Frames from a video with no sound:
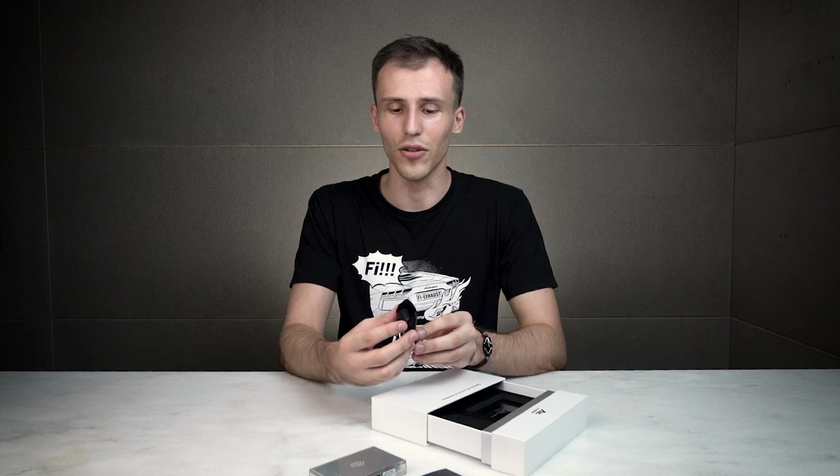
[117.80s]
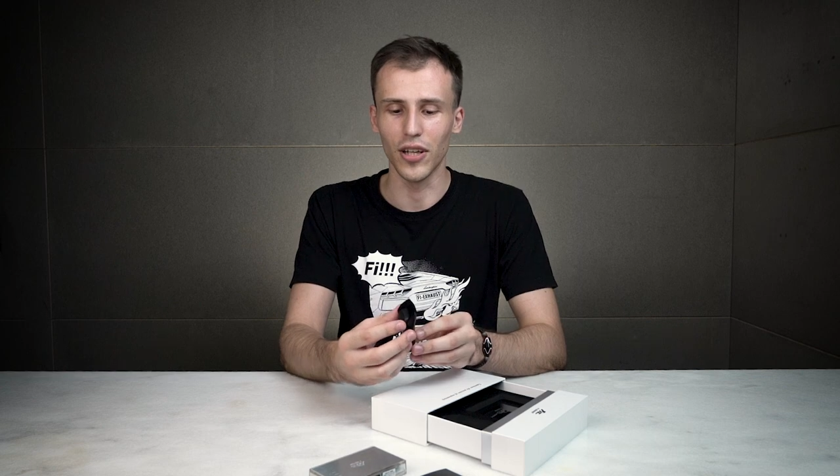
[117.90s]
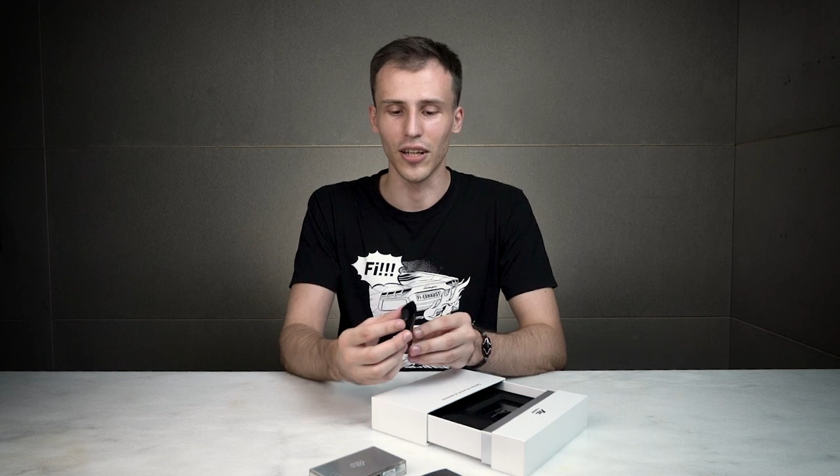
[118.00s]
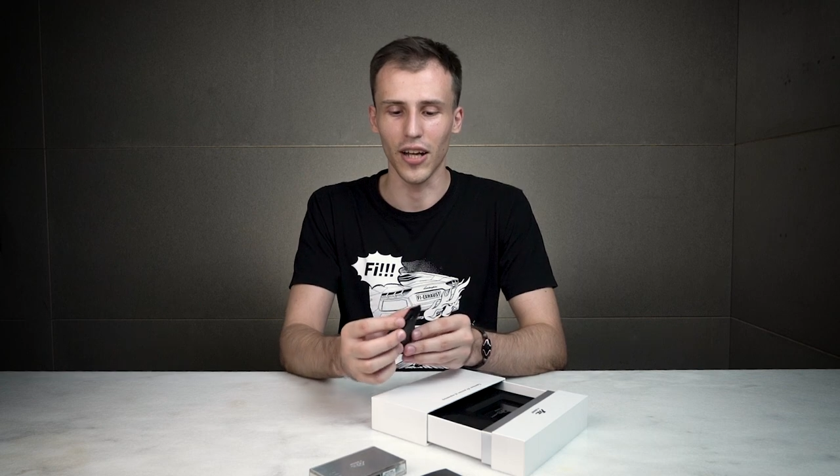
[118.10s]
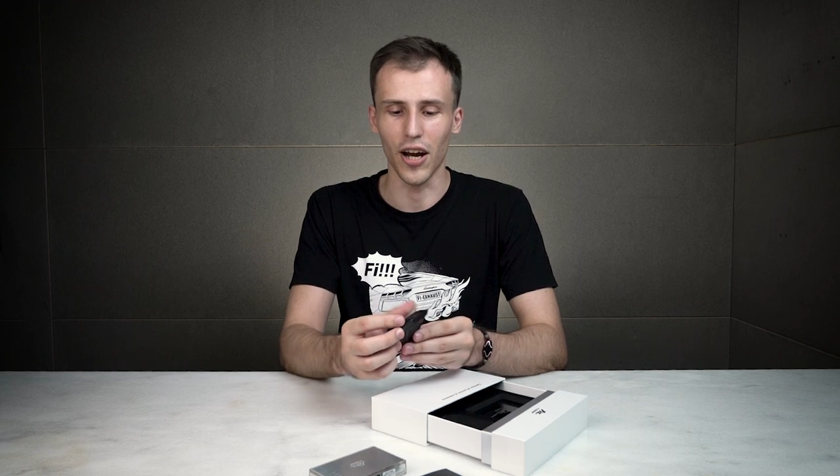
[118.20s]
you
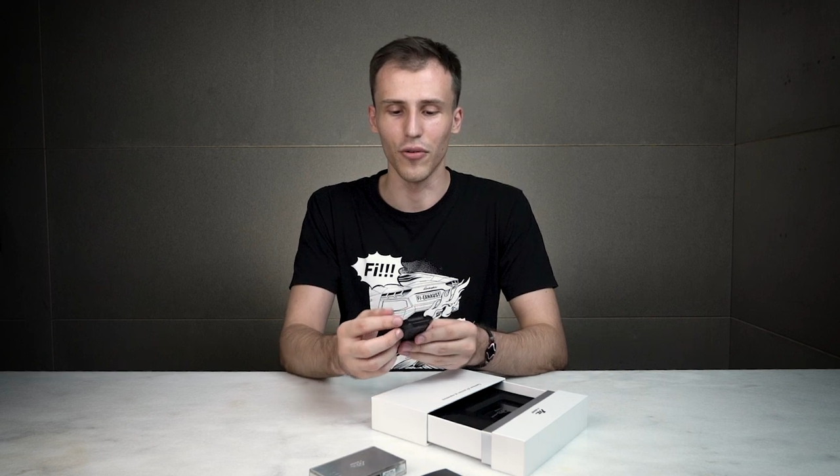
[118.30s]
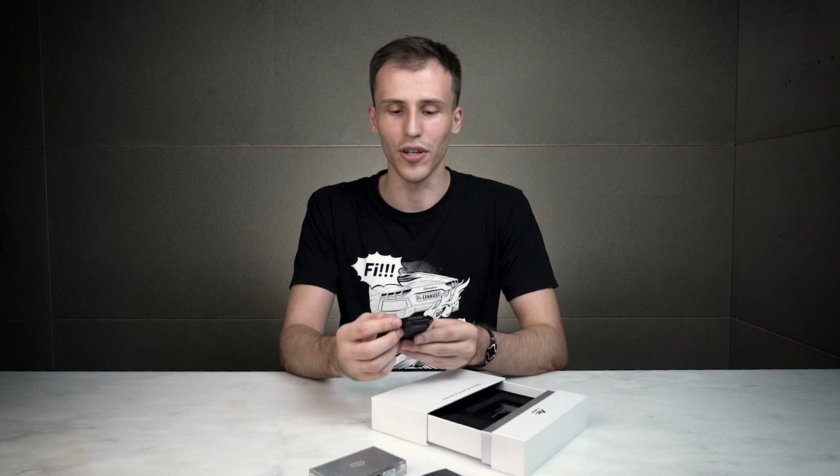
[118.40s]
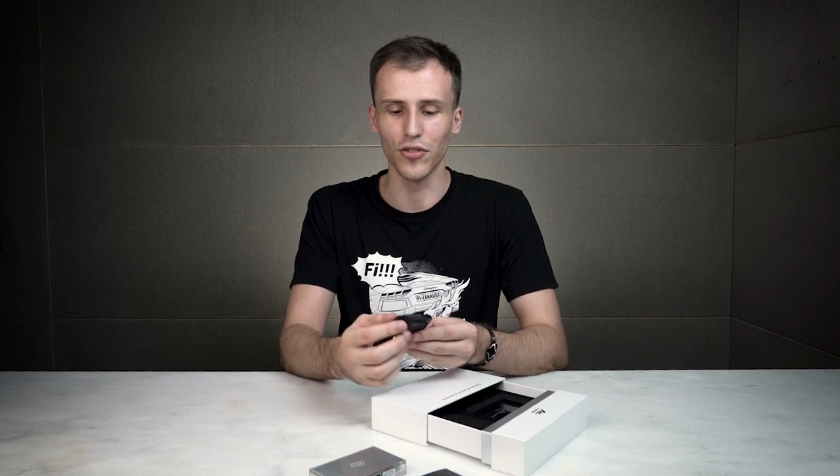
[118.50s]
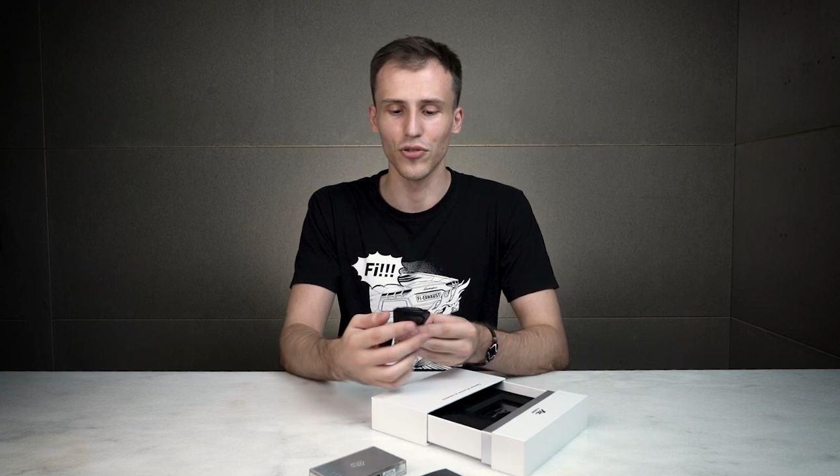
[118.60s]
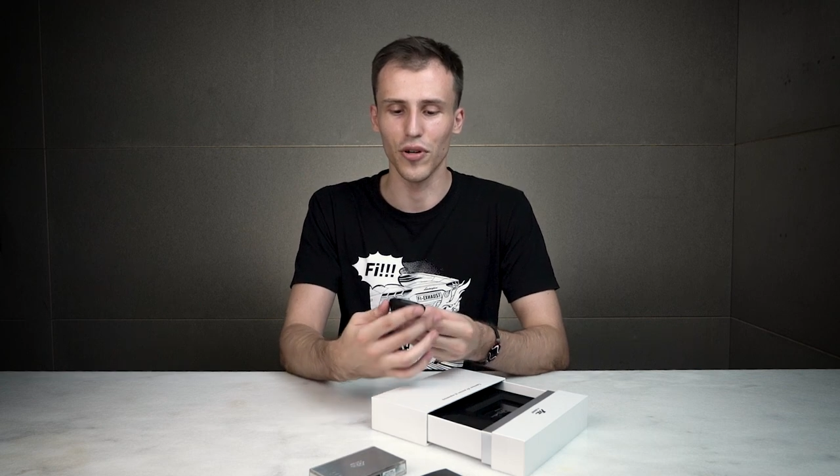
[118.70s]
can carry
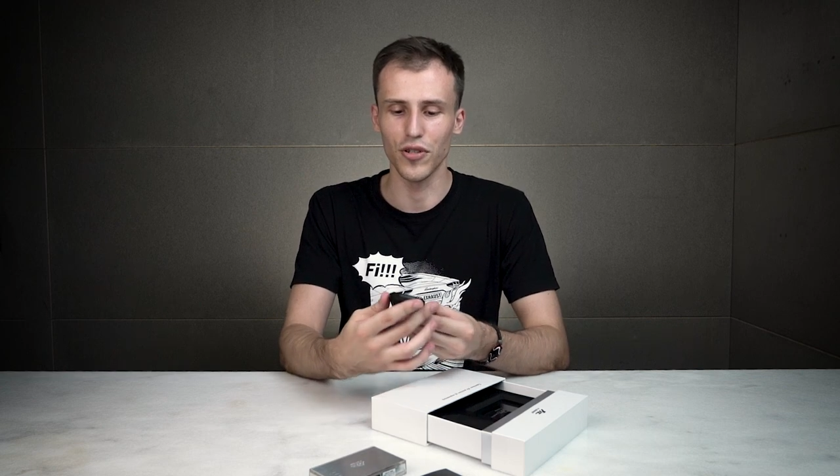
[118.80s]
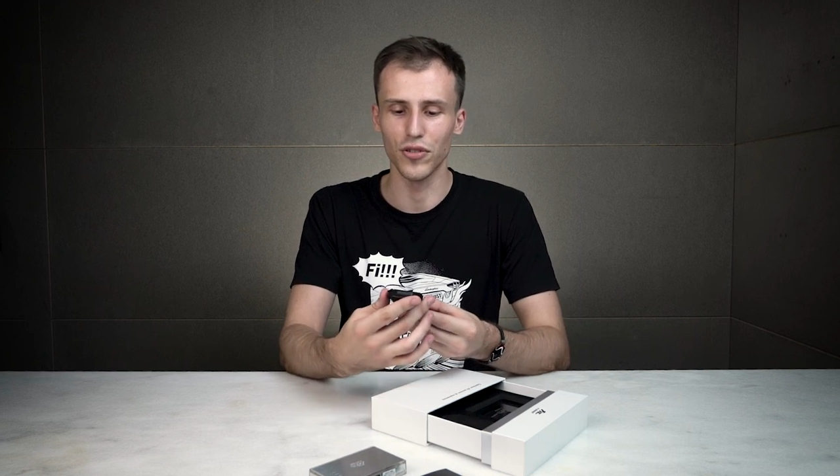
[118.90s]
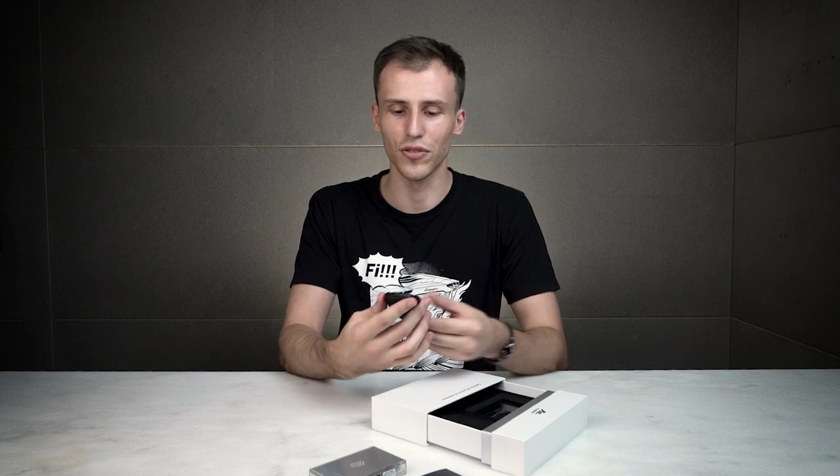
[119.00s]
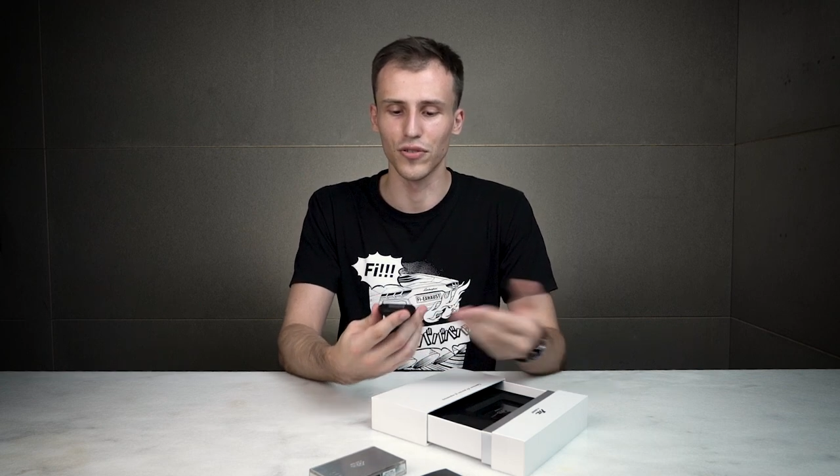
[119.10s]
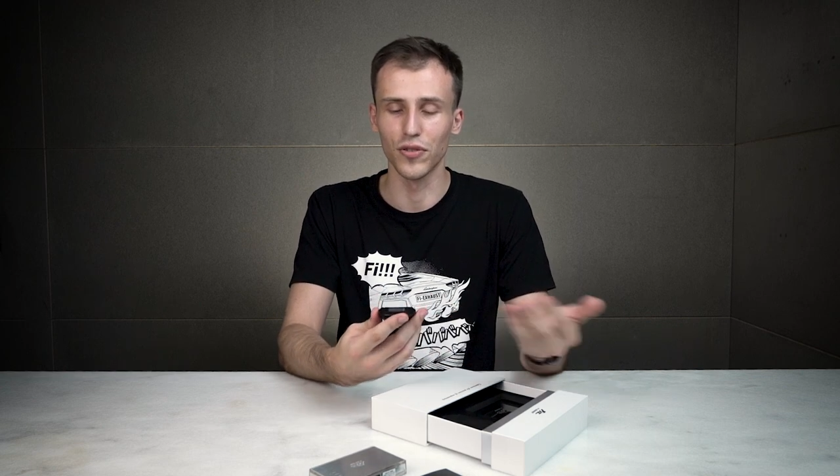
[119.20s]

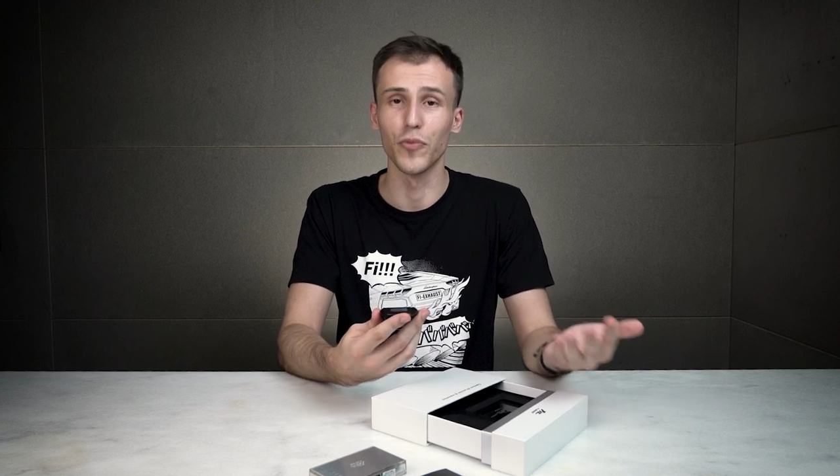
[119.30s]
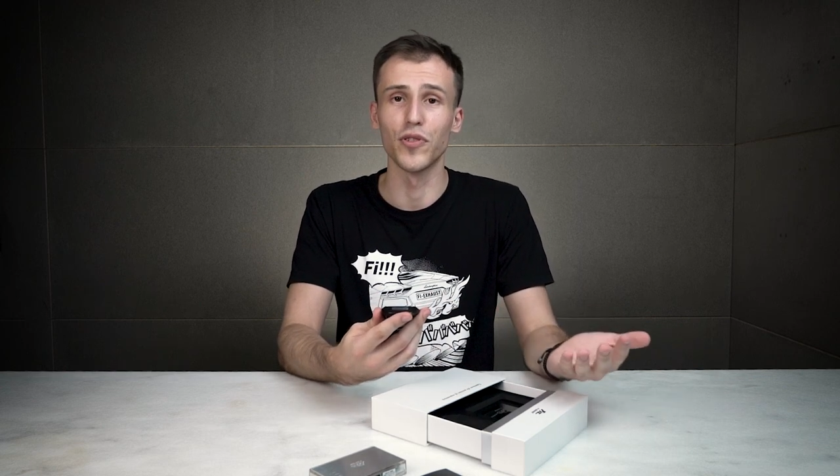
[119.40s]
instructions